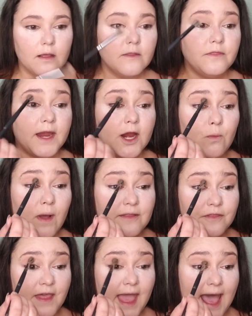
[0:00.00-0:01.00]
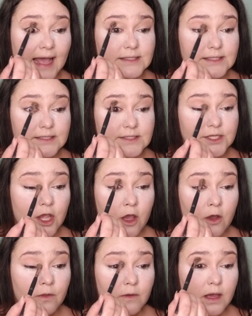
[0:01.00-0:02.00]
there went that.
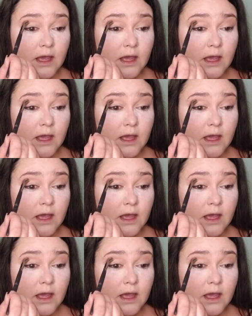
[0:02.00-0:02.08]
So